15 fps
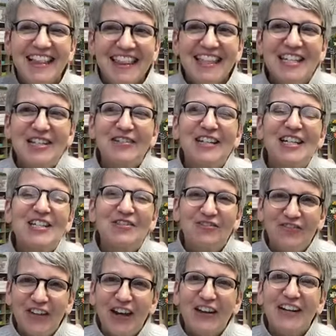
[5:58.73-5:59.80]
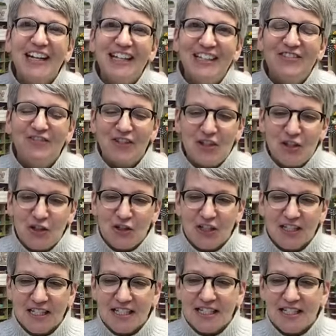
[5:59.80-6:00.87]
This one is very good for social
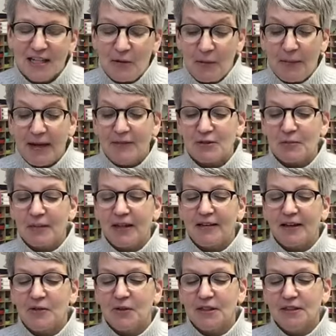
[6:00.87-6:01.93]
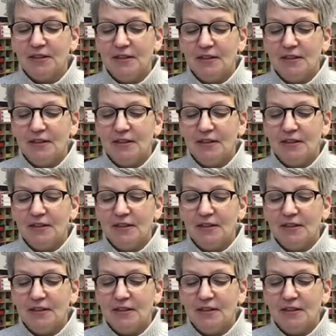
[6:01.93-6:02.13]
distancing. We might have to play that one.